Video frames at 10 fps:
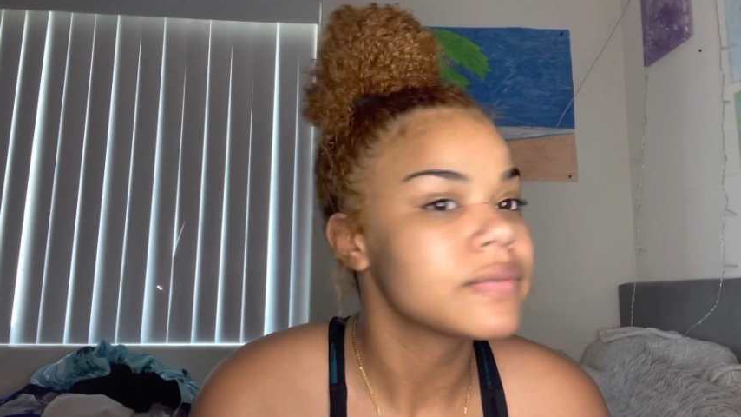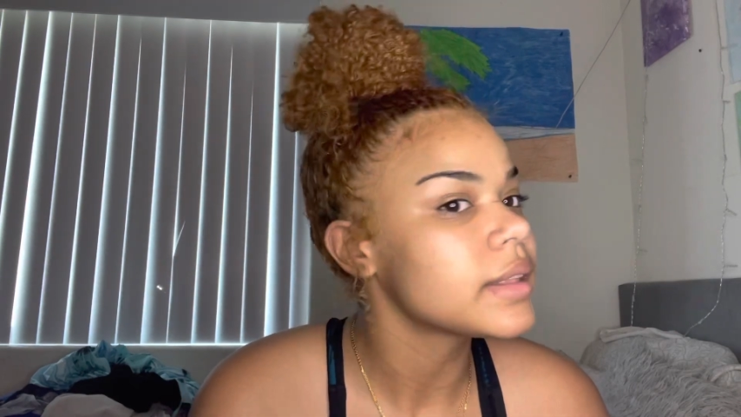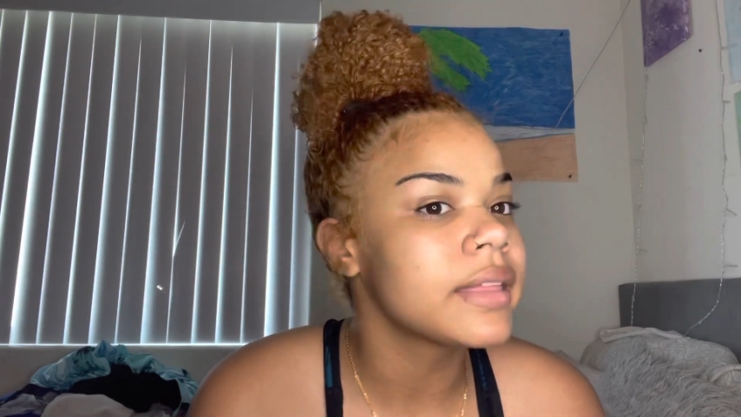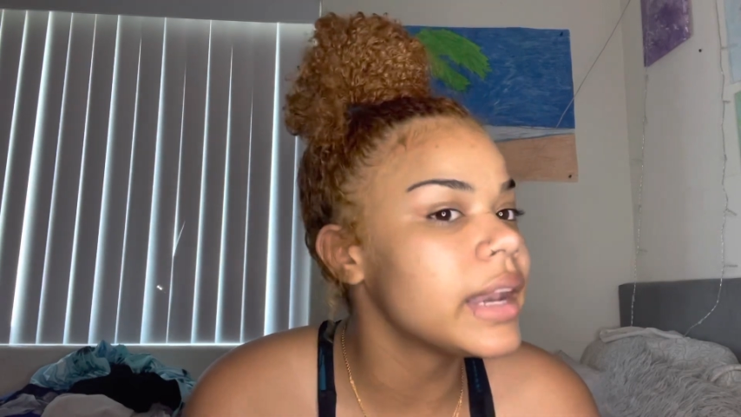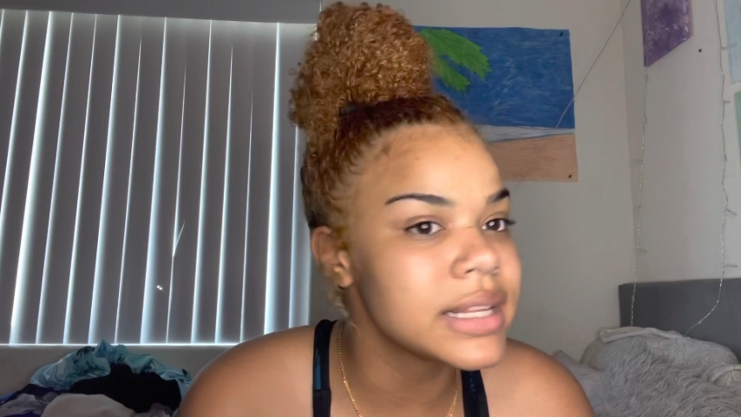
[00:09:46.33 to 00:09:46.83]

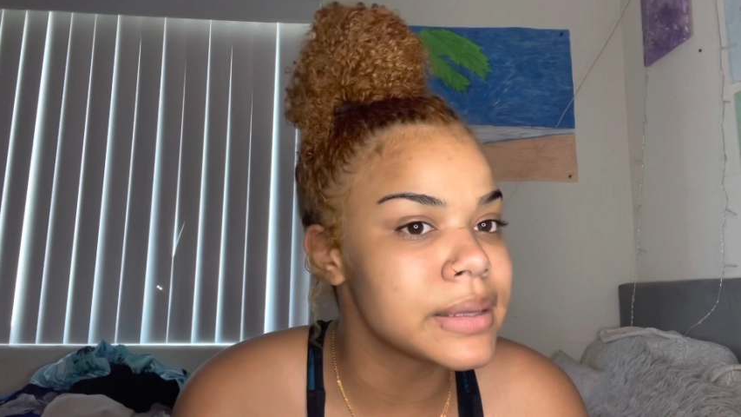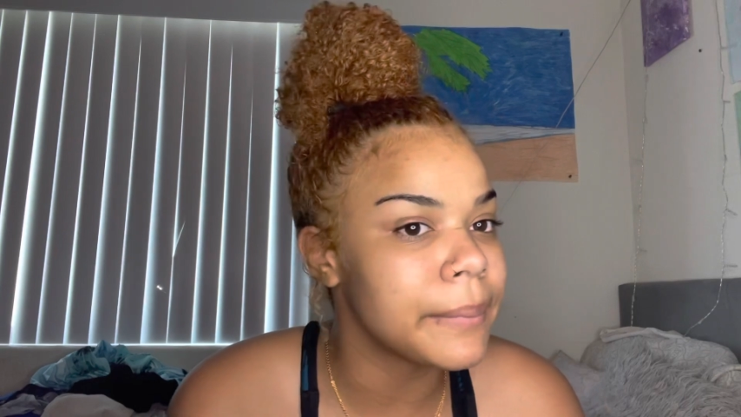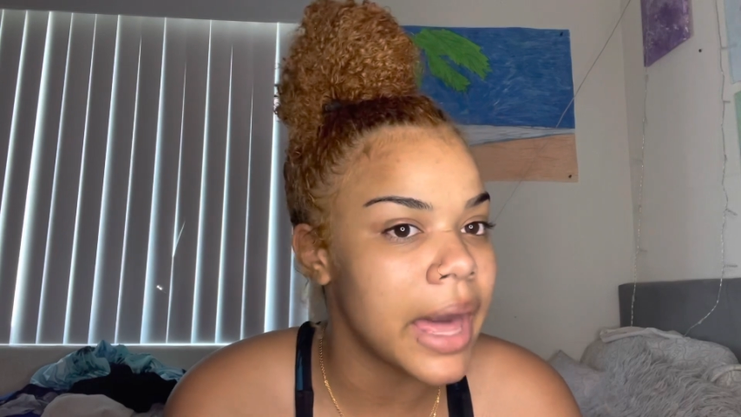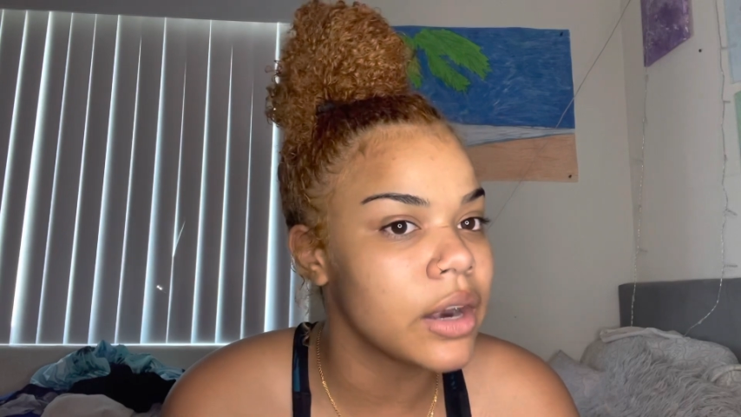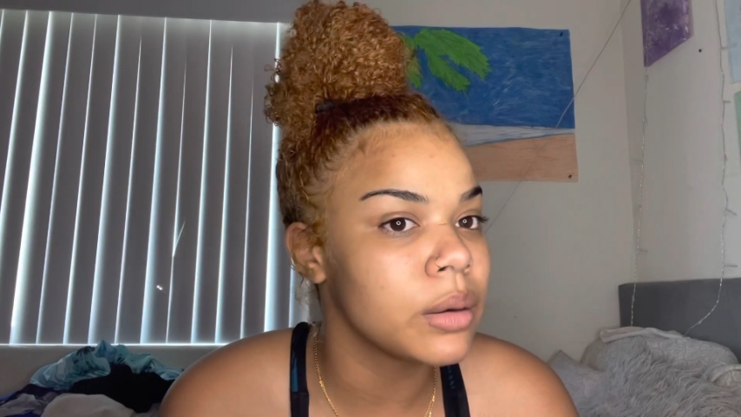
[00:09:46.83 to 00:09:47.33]
It doesn't
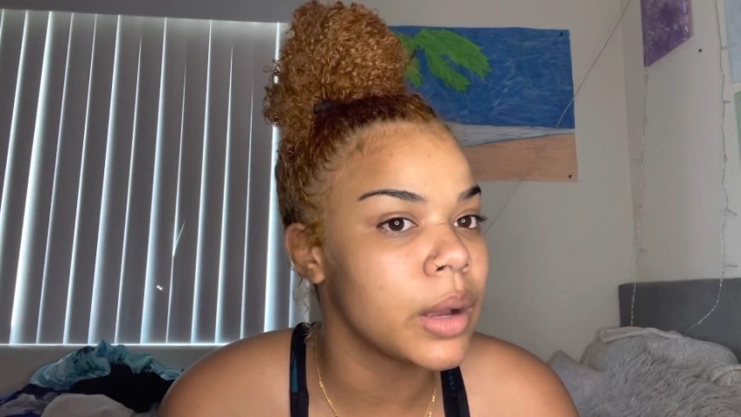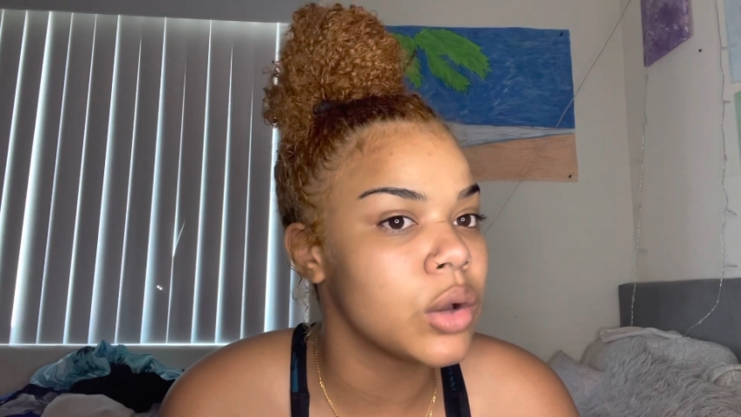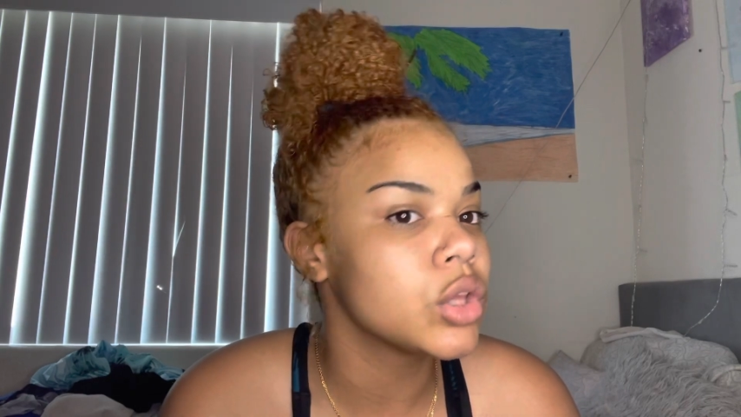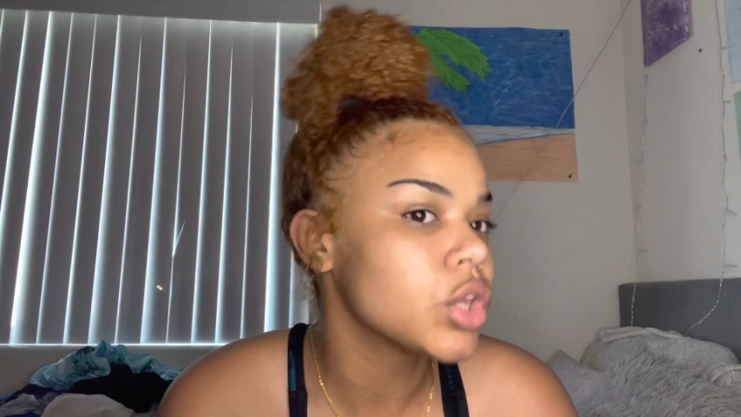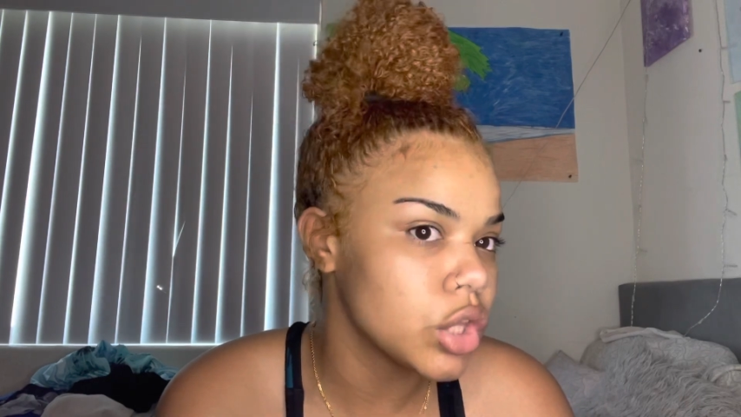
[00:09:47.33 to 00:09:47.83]
matter
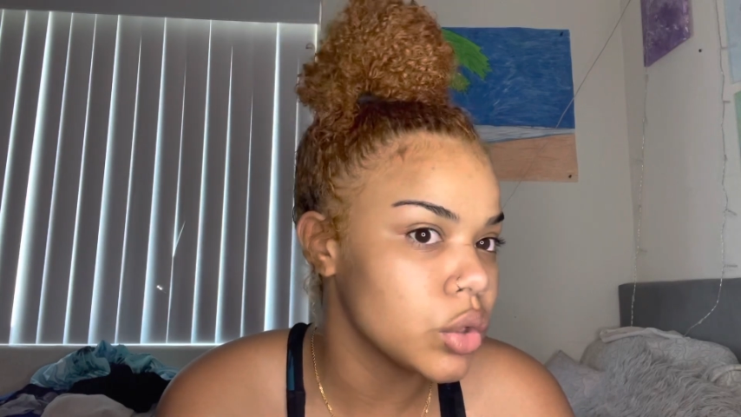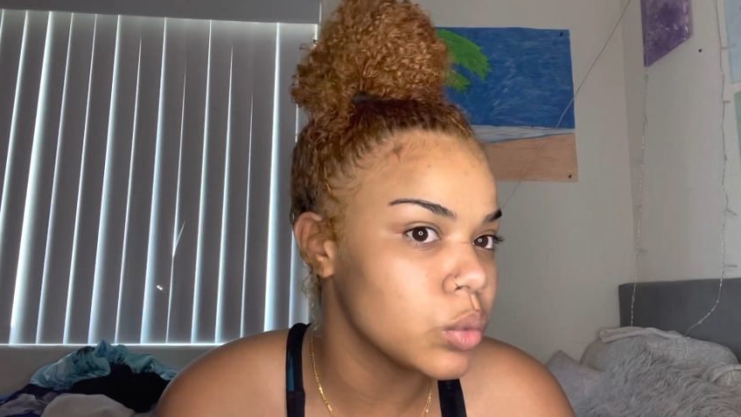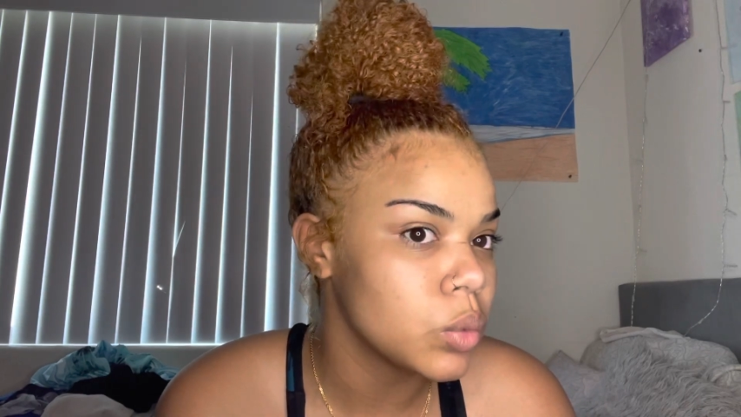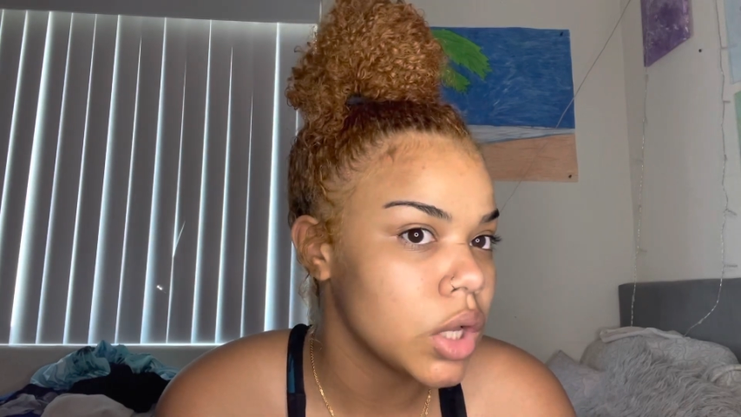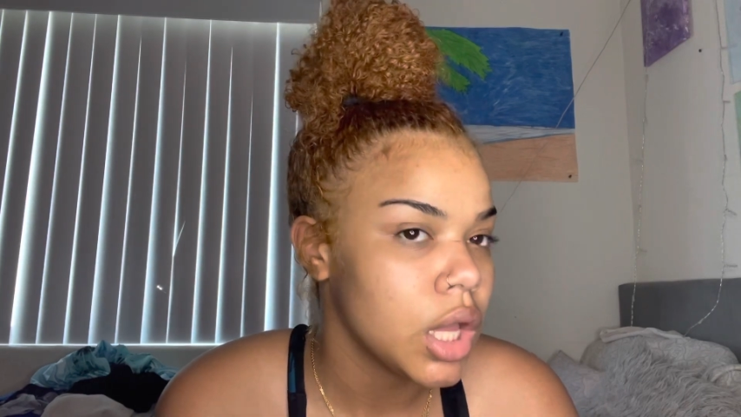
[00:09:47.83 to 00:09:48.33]
about you.